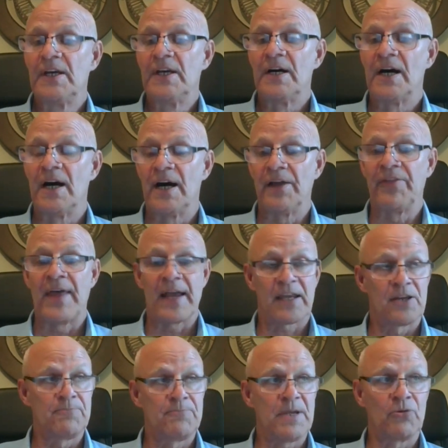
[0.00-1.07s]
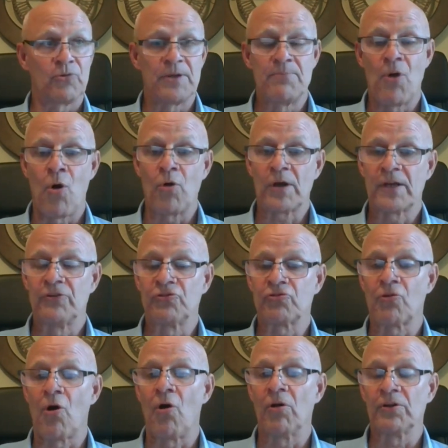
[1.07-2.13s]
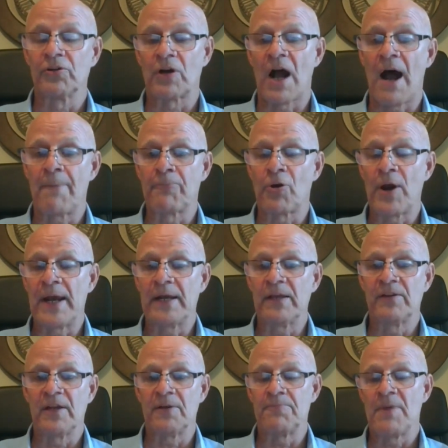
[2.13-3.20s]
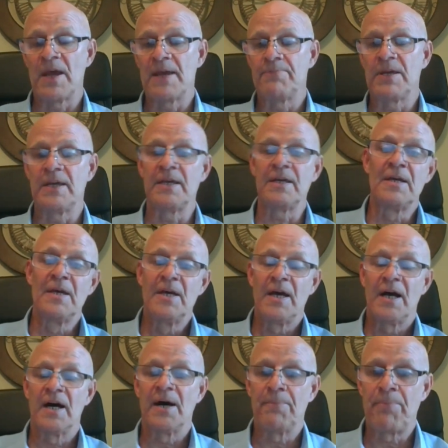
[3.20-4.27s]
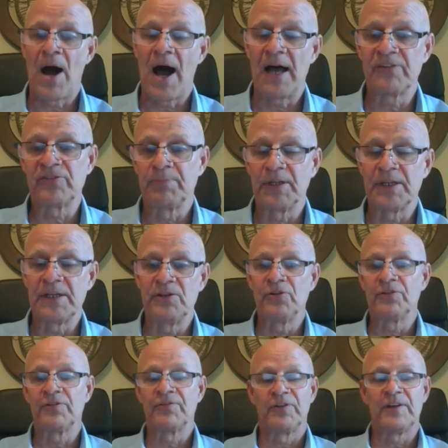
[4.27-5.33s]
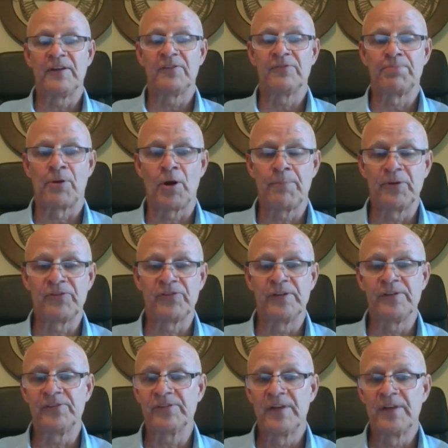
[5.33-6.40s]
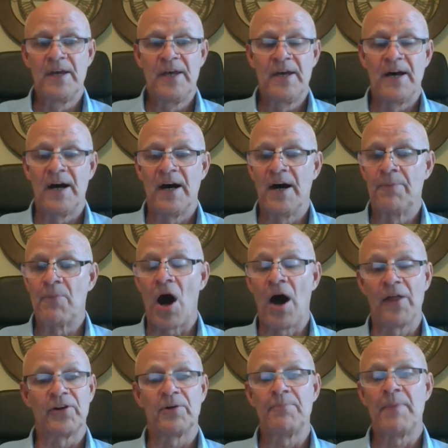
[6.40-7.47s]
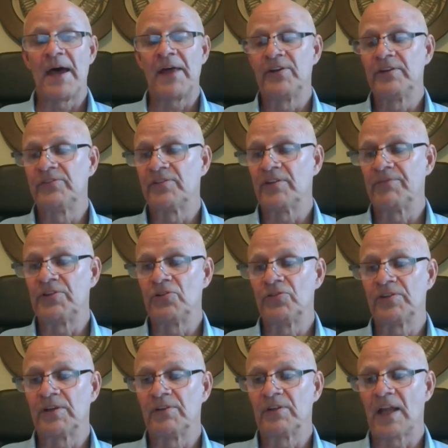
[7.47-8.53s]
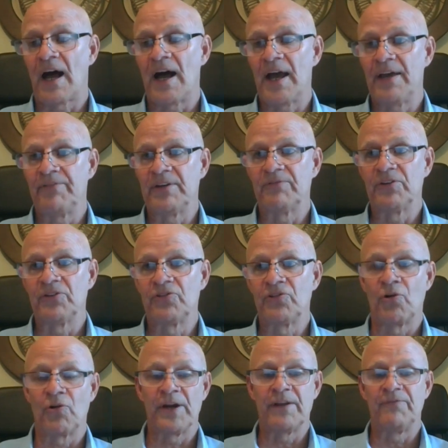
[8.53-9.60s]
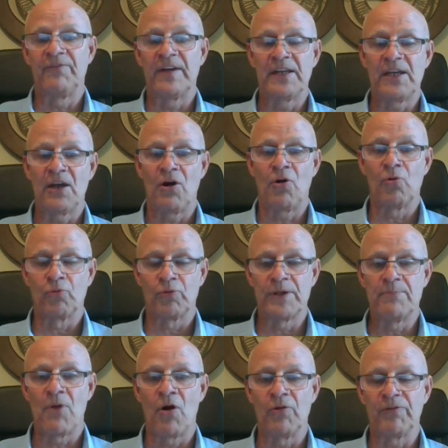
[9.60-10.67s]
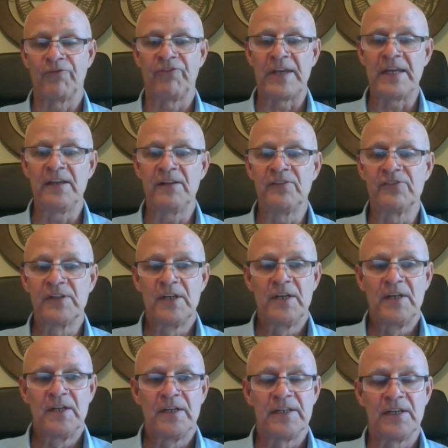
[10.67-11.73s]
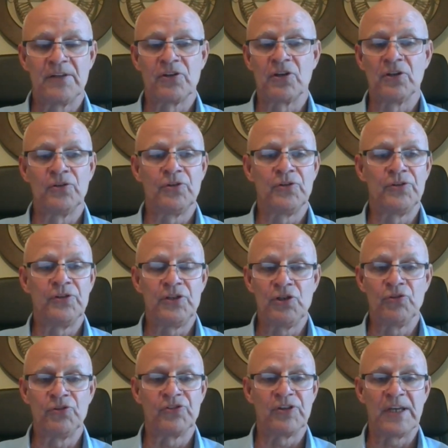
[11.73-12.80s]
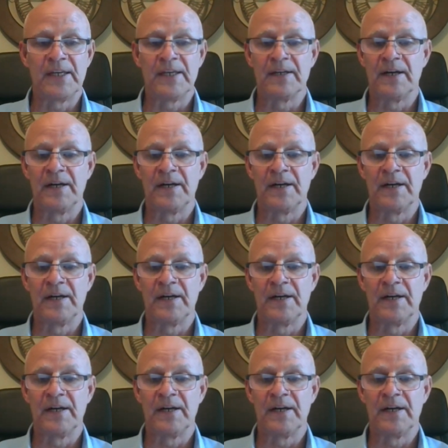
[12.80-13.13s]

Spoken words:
that can be remote controlled or operated that may be possibly used for these purposes. Other methods of using live inventory video remote feeds, they include using